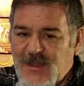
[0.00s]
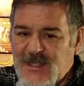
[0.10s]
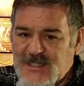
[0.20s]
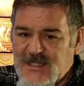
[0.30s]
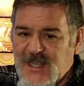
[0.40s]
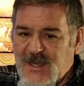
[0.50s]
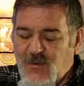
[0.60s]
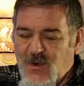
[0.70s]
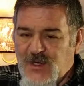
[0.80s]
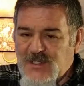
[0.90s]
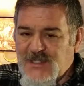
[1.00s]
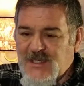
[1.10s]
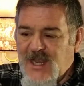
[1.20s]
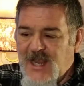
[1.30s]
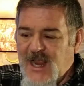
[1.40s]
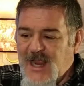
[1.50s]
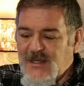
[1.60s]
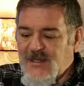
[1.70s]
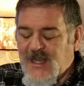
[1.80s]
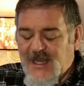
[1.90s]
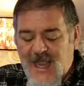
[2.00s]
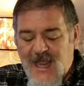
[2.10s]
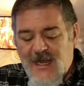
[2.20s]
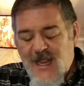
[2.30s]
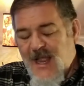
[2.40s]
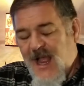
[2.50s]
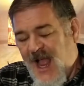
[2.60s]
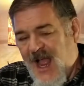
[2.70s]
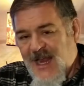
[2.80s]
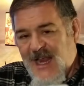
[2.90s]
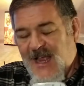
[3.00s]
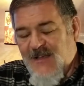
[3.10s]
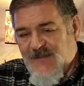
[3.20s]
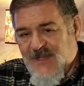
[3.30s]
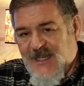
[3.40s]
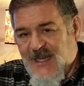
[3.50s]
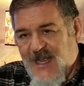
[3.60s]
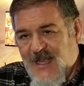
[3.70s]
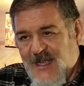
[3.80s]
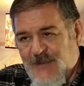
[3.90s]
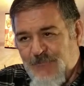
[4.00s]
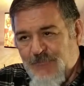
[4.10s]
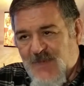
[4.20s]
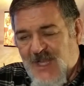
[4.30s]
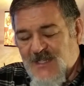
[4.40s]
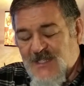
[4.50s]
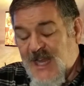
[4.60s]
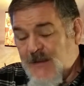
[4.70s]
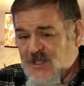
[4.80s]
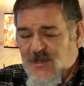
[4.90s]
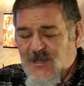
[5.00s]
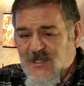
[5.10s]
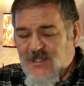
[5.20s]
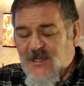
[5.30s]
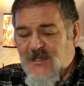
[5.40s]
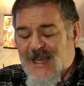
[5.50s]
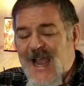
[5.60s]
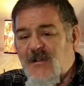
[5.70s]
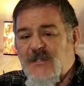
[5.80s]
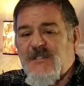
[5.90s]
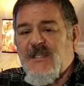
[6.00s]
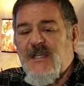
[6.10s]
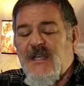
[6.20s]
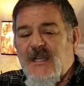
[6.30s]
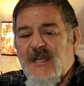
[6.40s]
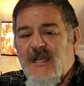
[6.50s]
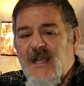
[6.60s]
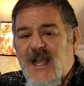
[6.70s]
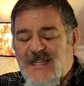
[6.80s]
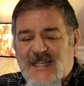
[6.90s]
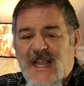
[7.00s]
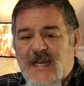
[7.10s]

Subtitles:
thing works. And again, I have a Samsung Galaxy S8.